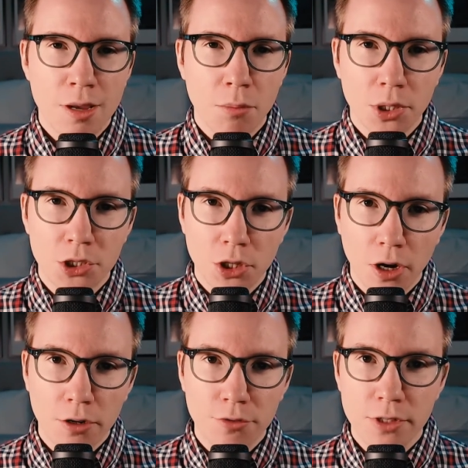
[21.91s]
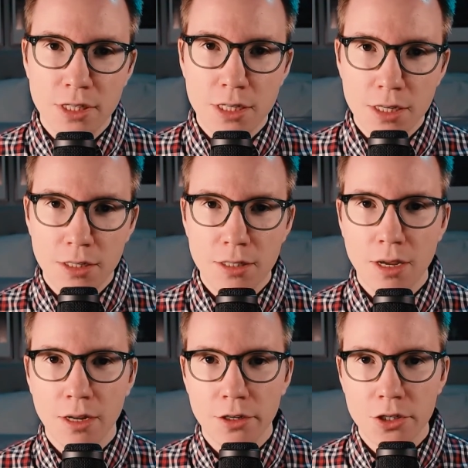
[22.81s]
but geography seeks to
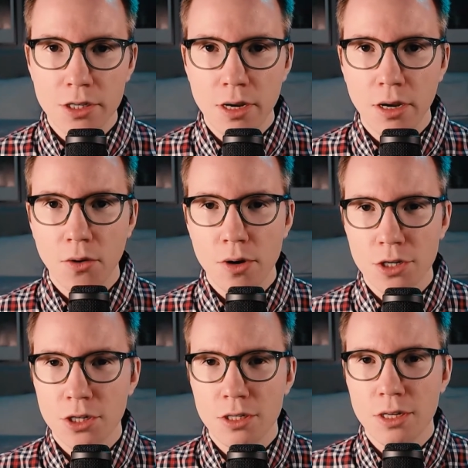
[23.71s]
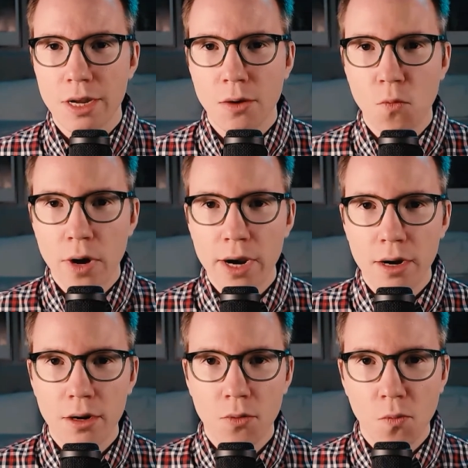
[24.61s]
understand questions like where,